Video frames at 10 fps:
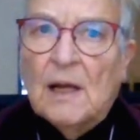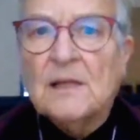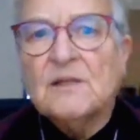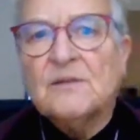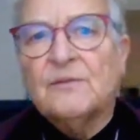
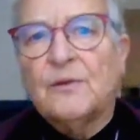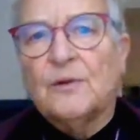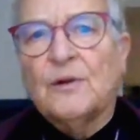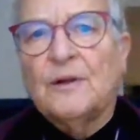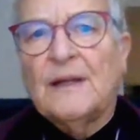ask
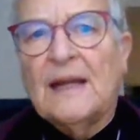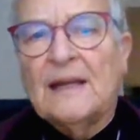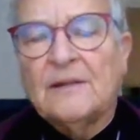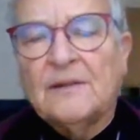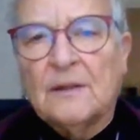for
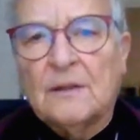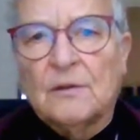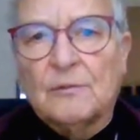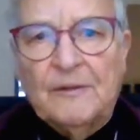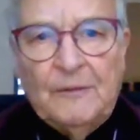an
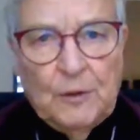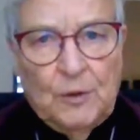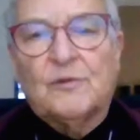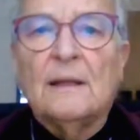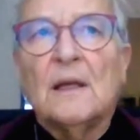ethical
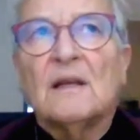review.